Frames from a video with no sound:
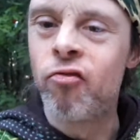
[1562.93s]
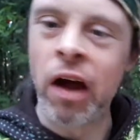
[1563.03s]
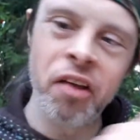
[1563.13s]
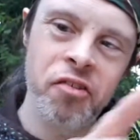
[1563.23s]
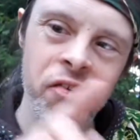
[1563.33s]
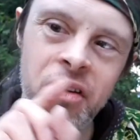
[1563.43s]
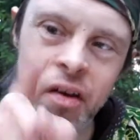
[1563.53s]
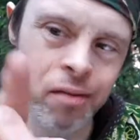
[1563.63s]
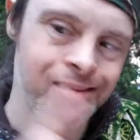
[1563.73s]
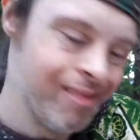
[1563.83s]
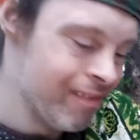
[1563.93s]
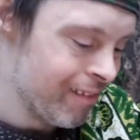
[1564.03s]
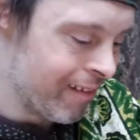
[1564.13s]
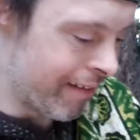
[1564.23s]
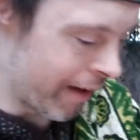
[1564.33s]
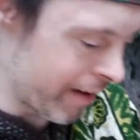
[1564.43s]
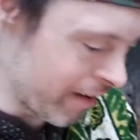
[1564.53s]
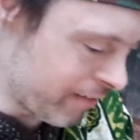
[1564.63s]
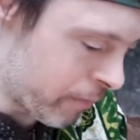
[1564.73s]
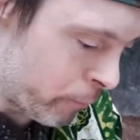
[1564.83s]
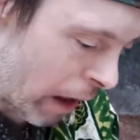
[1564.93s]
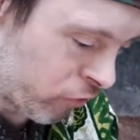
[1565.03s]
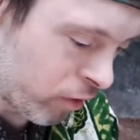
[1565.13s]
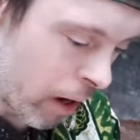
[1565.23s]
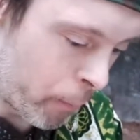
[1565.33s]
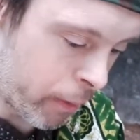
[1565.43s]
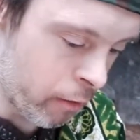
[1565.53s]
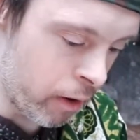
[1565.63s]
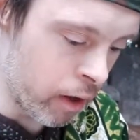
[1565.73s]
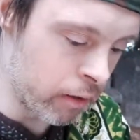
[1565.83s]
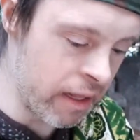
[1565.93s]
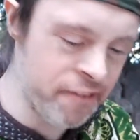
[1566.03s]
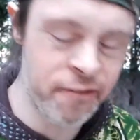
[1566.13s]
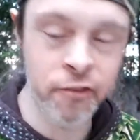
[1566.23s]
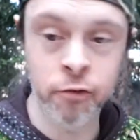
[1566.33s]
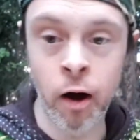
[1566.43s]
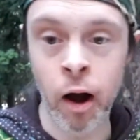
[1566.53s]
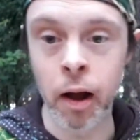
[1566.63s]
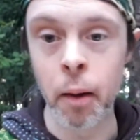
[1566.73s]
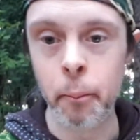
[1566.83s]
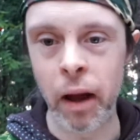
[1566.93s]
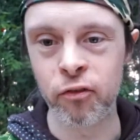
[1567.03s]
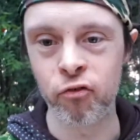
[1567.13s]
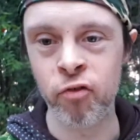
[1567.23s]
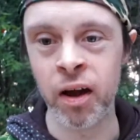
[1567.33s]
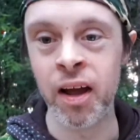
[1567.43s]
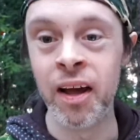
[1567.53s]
right to you. And that is the magic appearing leaf frog magic trick.